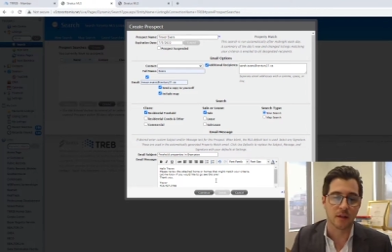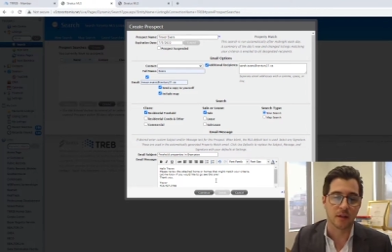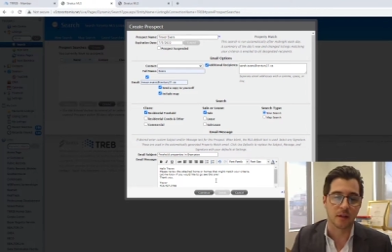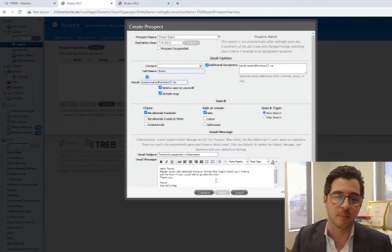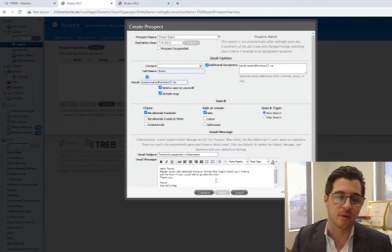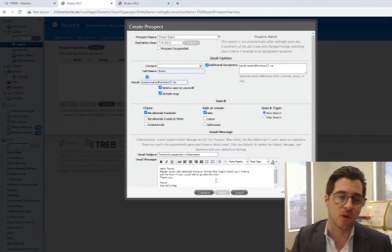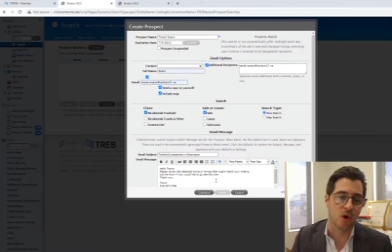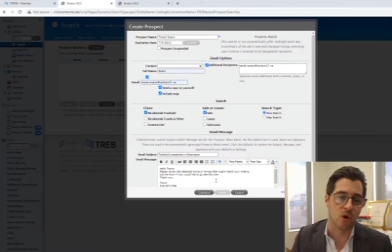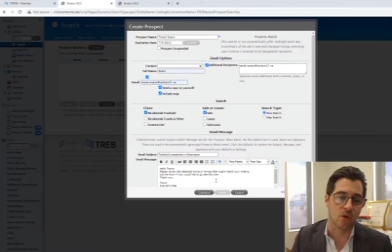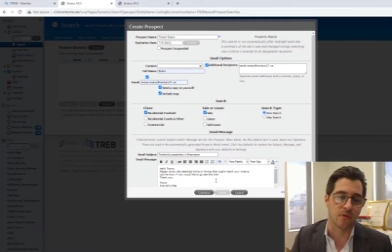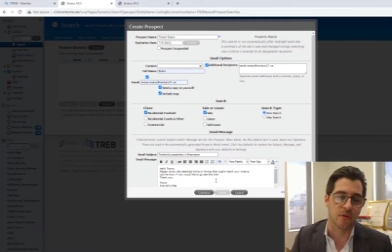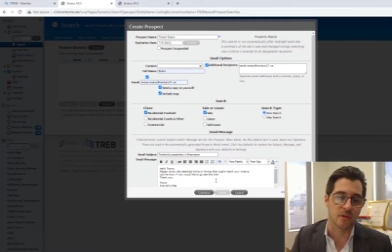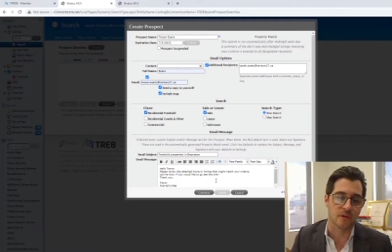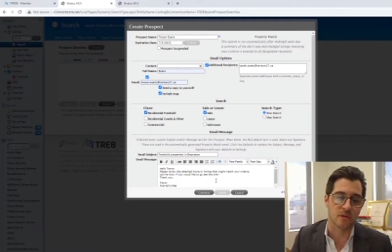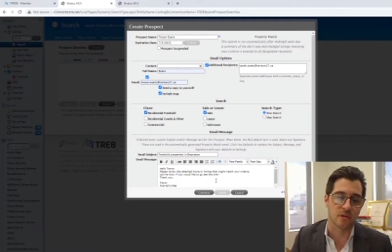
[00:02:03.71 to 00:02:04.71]
Let me know if
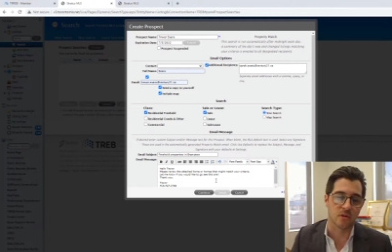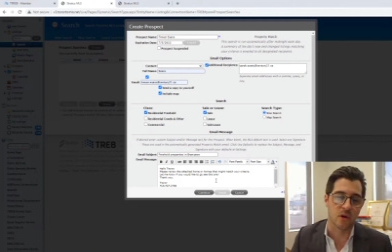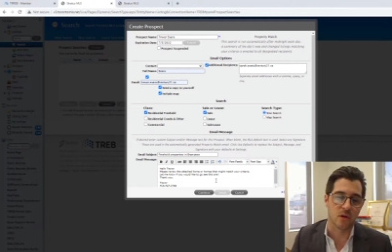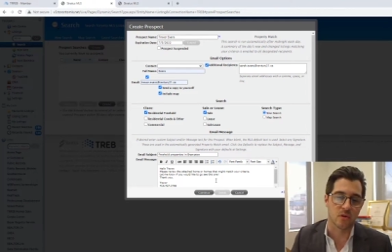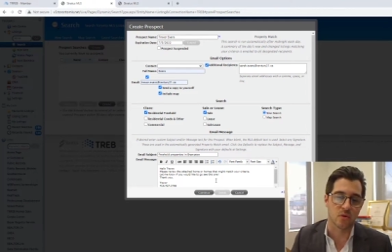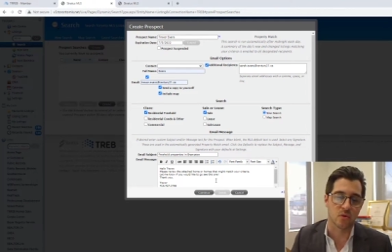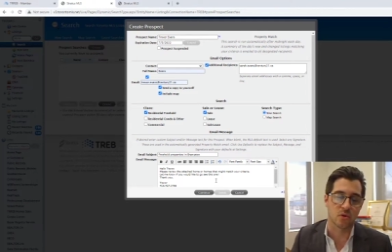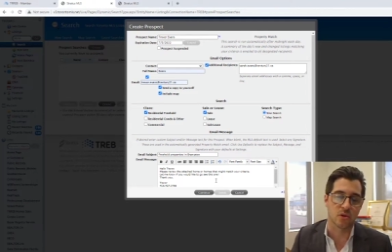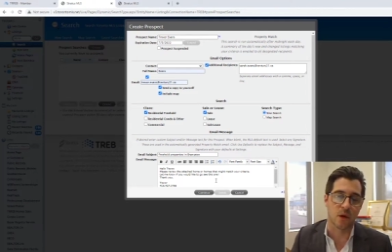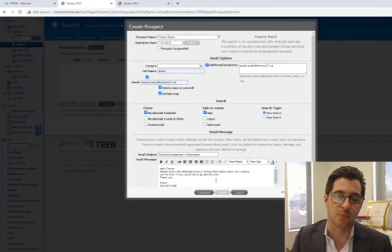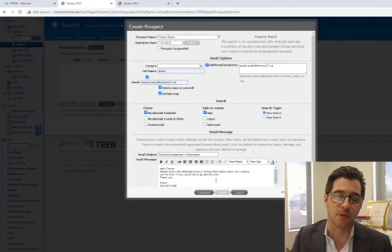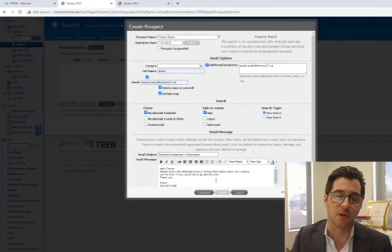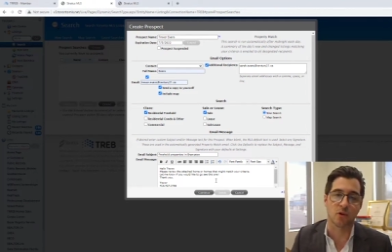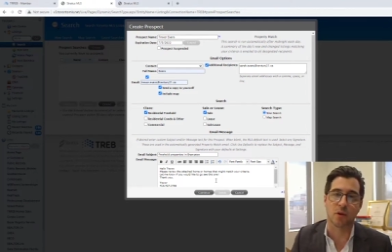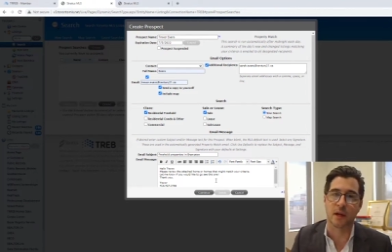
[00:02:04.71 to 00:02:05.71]
this is
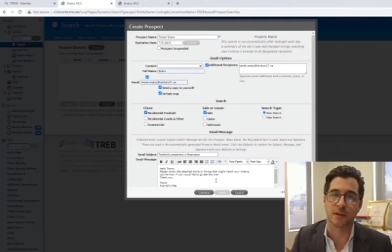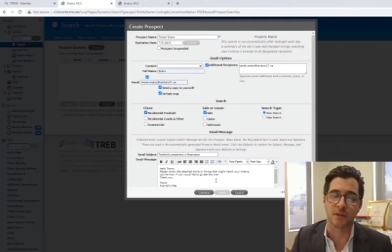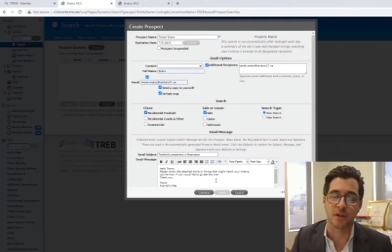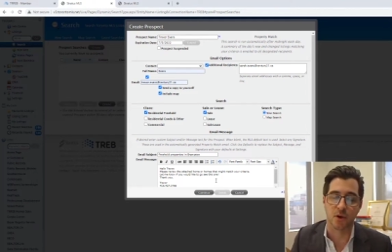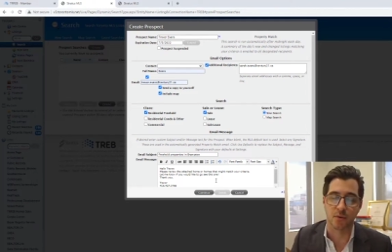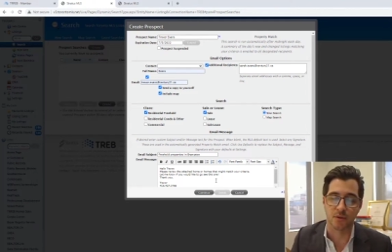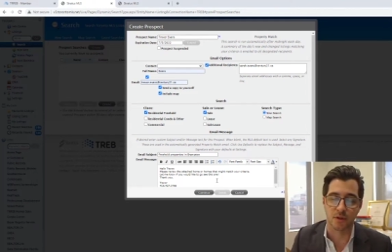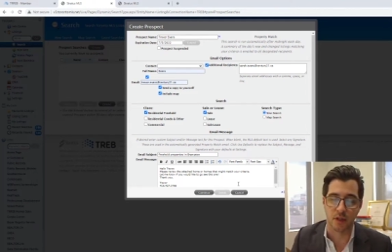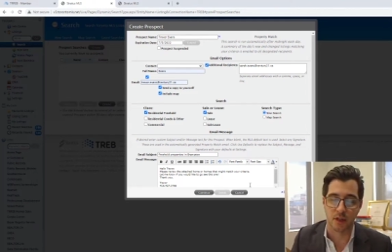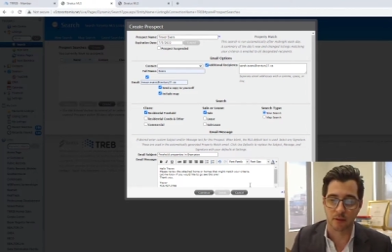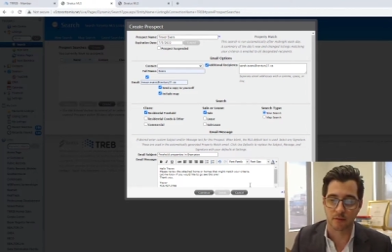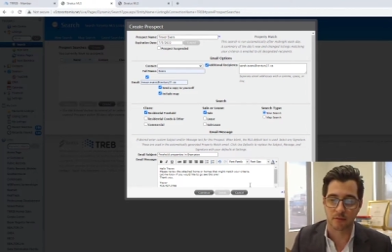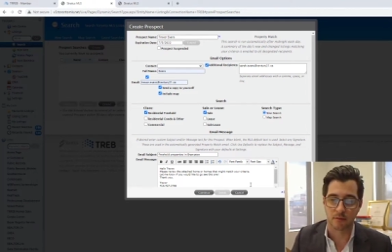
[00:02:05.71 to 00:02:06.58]
something you'd like to go see.